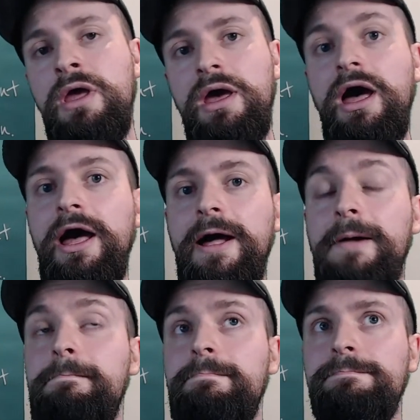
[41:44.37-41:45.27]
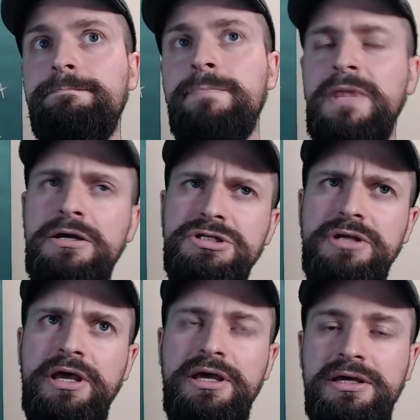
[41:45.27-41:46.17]

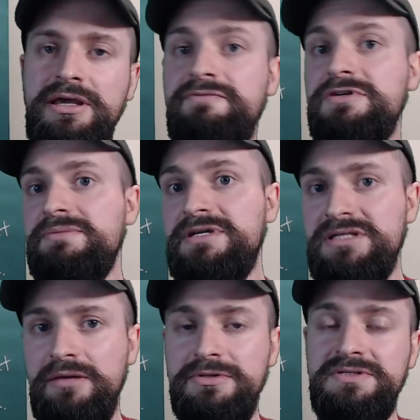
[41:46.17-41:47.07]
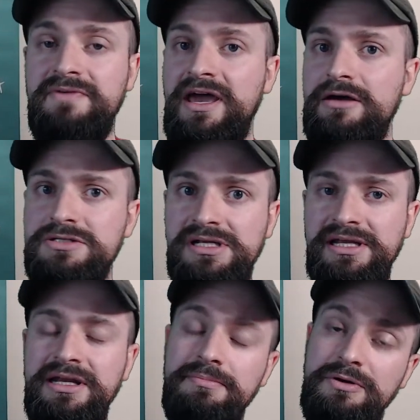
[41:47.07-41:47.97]
give you some examples of how to
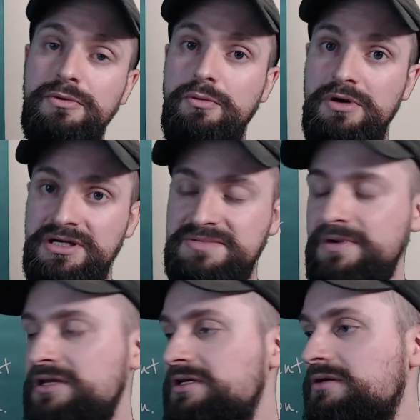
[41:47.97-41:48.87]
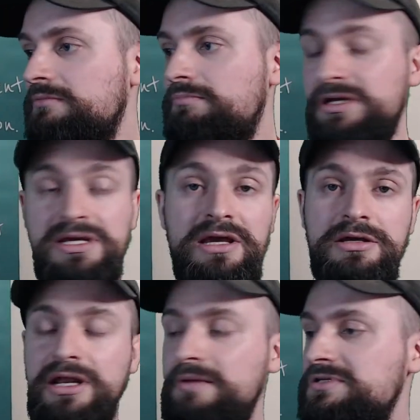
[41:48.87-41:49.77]
clean up and what we're expecting. But yeah, you
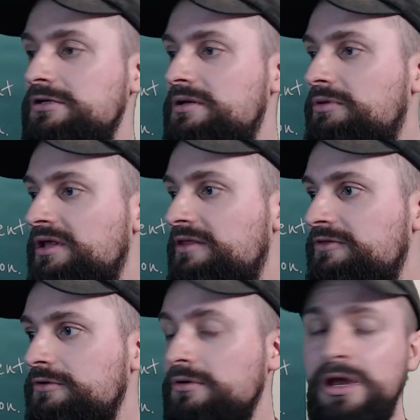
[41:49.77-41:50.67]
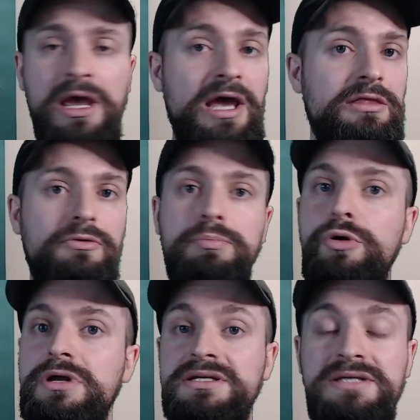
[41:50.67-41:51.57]
can absolutely bring it through. And the
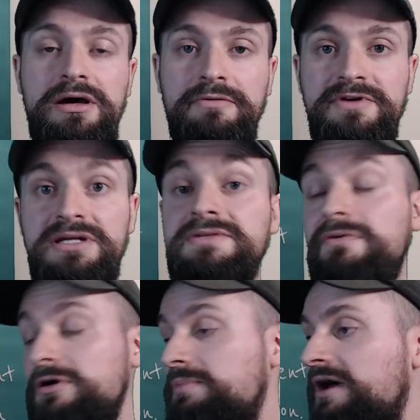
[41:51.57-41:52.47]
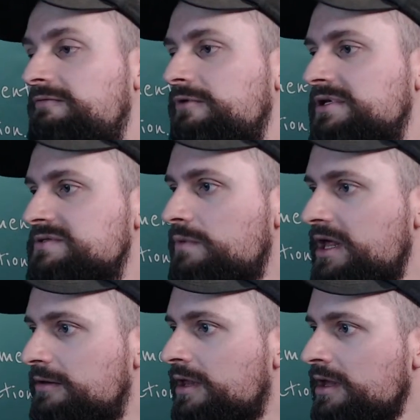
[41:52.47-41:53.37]
reporting side of it is very powerful as
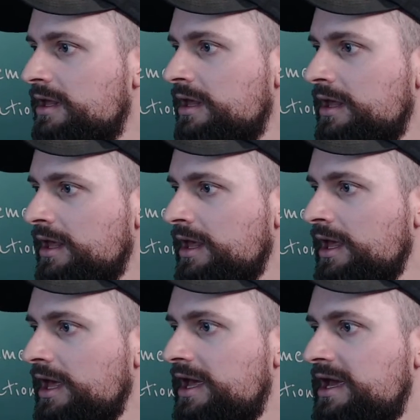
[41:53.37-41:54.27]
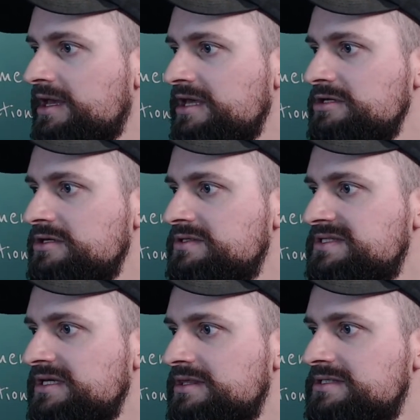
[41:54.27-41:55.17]
well. Can you
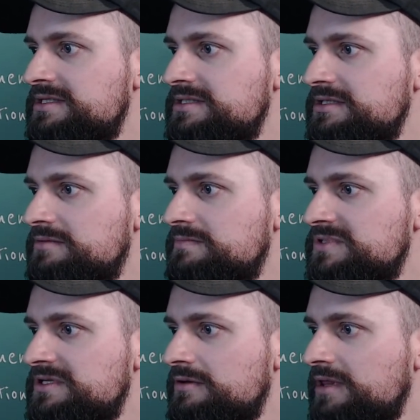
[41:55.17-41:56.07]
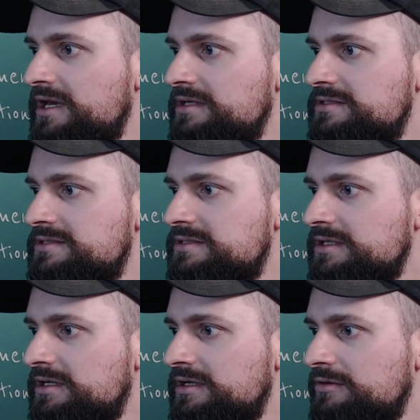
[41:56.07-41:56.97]
set the system so that,
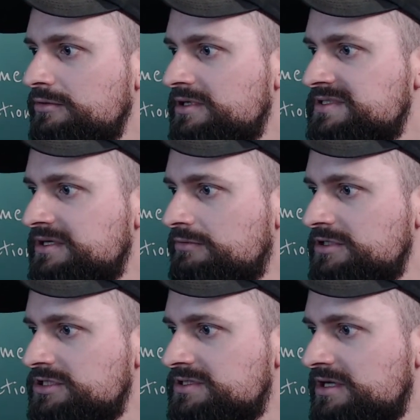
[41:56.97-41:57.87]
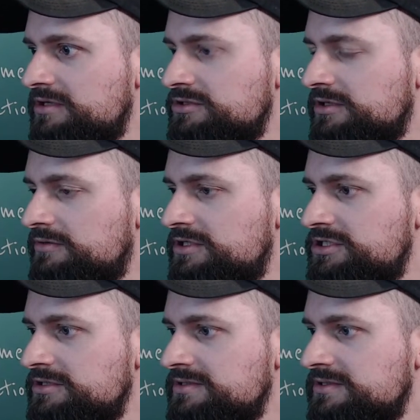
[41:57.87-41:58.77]
I see Richard's answering
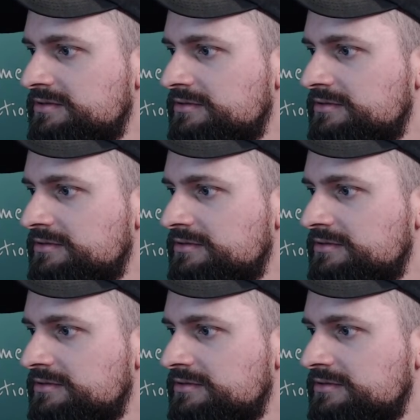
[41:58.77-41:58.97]
questions.